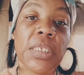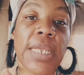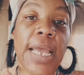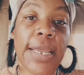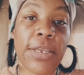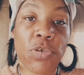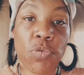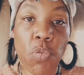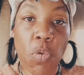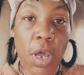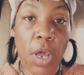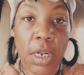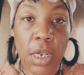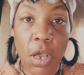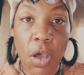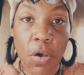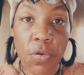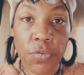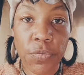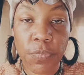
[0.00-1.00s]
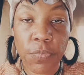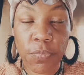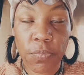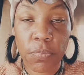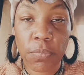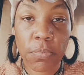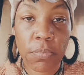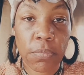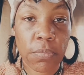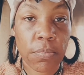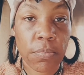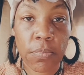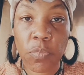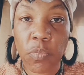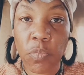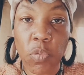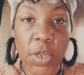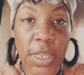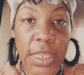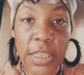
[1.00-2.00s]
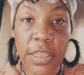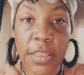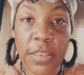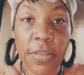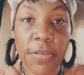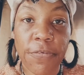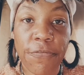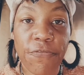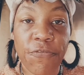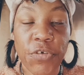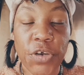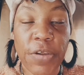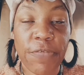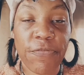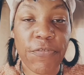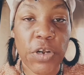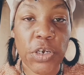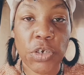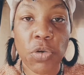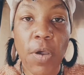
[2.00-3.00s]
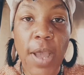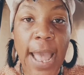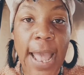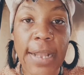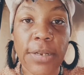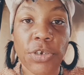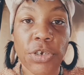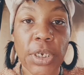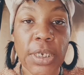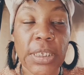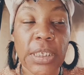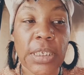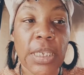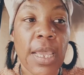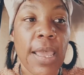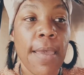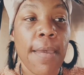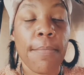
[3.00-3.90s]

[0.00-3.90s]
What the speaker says: that you want to go with for your virtual address,